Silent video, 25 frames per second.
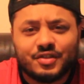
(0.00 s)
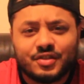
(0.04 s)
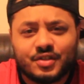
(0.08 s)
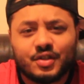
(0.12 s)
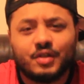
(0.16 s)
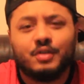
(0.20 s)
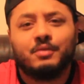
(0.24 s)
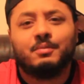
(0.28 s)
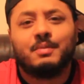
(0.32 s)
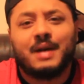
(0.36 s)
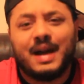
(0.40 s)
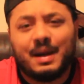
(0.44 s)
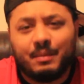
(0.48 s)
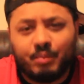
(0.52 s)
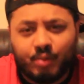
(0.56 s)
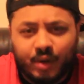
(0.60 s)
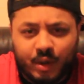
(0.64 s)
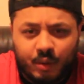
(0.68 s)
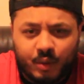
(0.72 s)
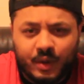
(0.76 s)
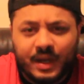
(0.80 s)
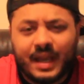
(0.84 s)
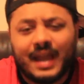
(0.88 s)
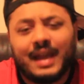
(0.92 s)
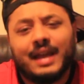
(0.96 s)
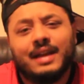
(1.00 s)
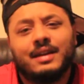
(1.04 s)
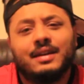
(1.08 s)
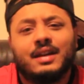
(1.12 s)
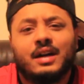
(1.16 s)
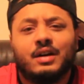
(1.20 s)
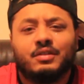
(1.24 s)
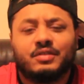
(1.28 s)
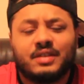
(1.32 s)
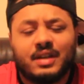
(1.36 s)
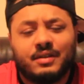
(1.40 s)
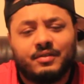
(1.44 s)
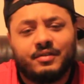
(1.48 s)
so my boy will get in
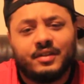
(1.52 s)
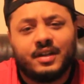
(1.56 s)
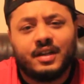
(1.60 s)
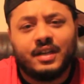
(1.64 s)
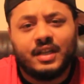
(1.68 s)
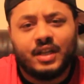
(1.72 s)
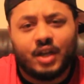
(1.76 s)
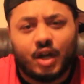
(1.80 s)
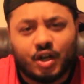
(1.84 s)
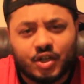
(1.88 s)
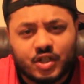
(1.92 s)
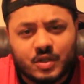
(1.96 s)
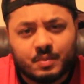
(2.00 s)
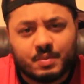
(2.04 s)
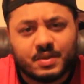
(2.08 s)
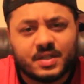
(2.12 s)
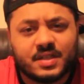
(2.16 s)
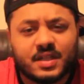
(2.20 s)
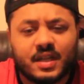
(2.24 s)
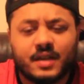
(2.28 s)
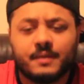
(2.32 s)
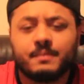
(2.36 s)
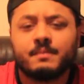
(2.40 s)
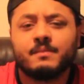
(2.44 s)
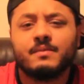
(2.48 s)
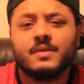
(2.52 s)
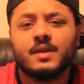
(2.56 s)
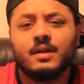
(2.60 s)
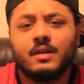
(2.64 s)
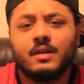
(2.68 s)
now, definitely 100%.